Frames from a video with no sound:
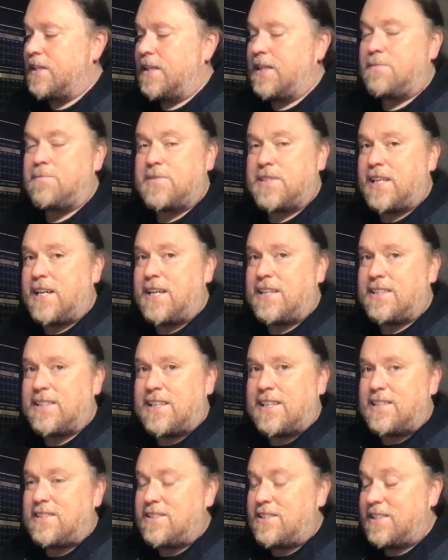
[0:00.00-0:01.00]
I am scared of
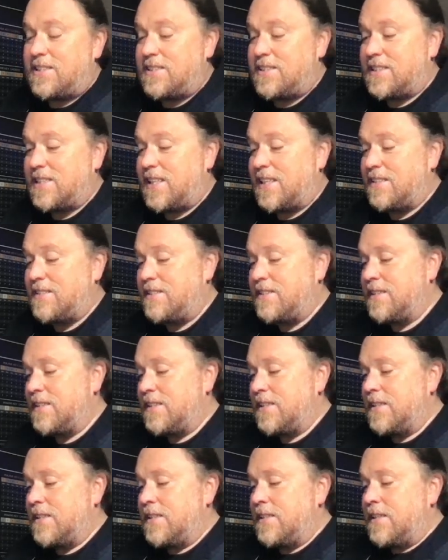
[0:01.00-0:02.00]
that, as you can tell.
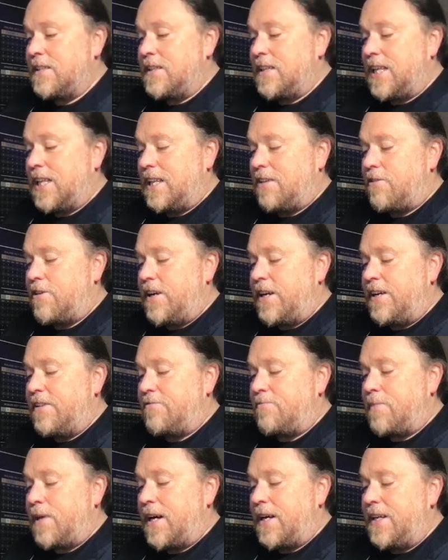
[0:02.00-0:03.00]
Clarity
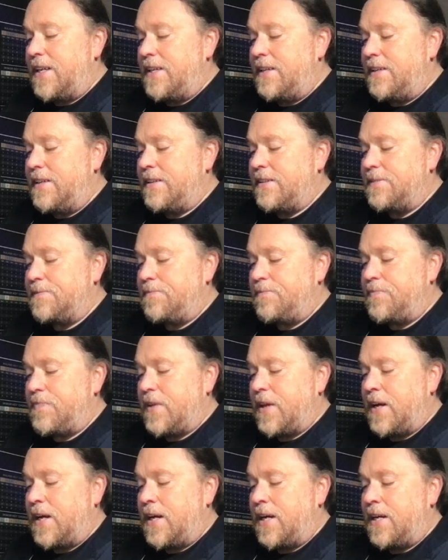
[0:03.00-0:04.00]
of mind.
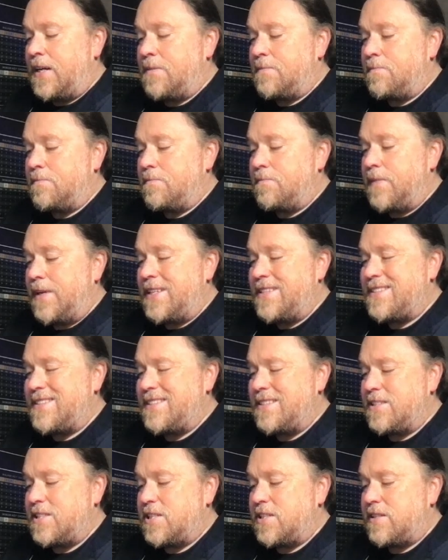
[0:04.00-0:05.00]
It's
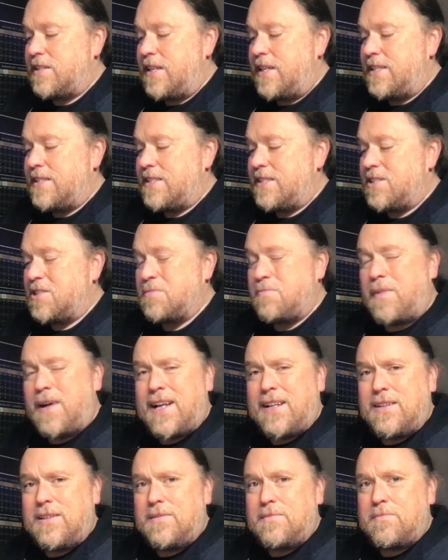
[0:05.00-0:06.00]
a
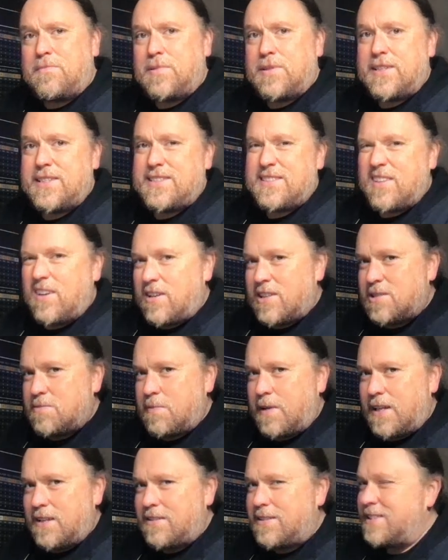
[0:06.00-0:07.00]
spell, but it's not a
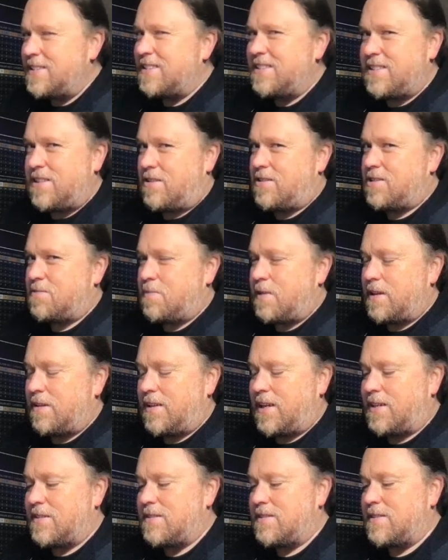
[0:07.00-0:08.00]
spell because he's not a
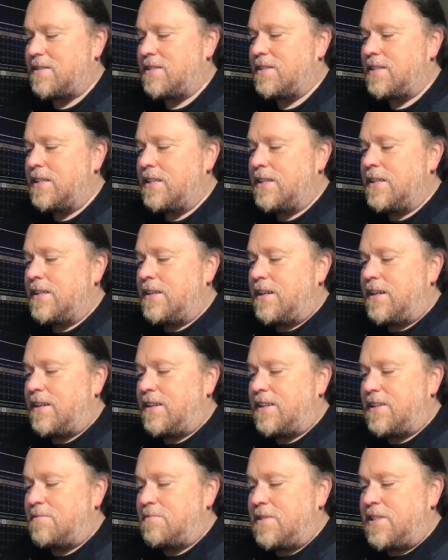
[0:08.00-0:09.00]
spellcaster.
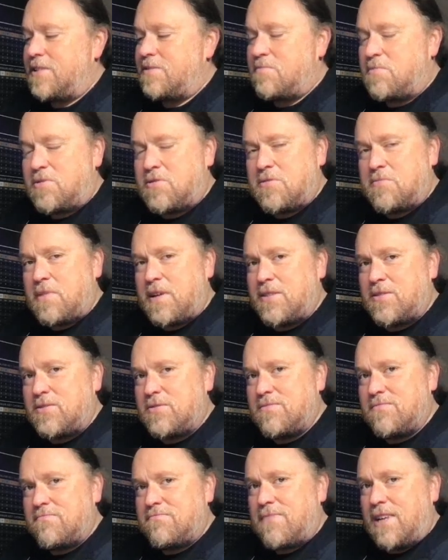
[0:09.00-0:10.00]
It's more
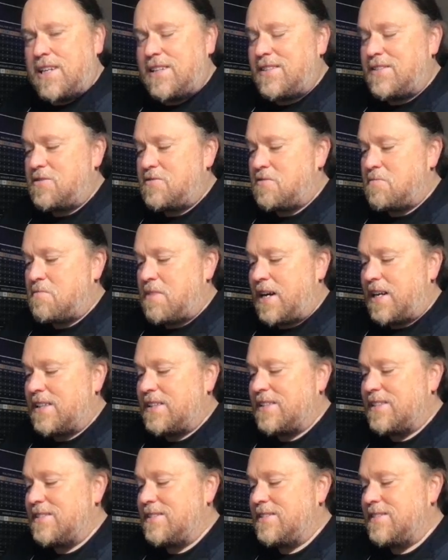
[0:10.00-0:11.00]
about mind over matter.
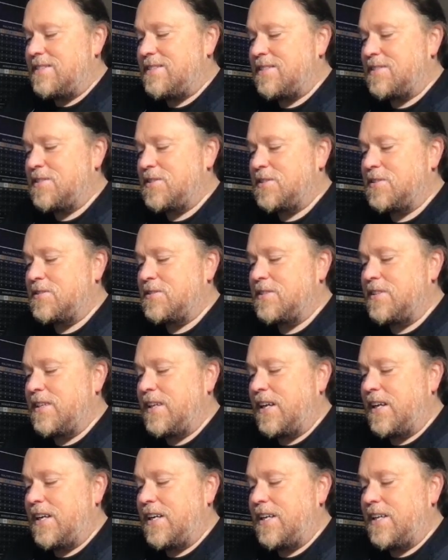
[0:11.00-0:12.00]
So
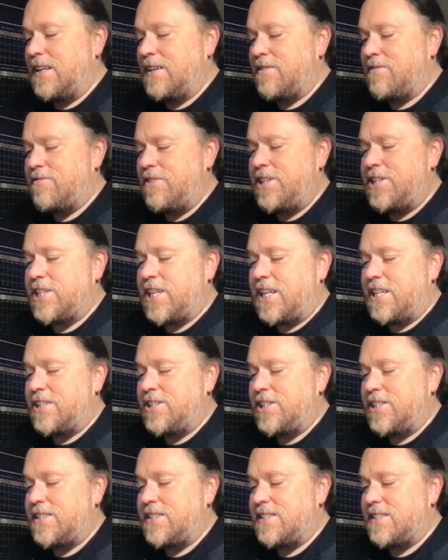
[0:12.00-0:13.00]
3
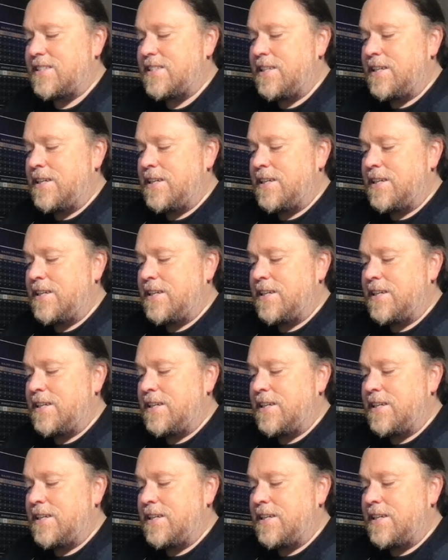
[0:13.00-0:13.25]
charges.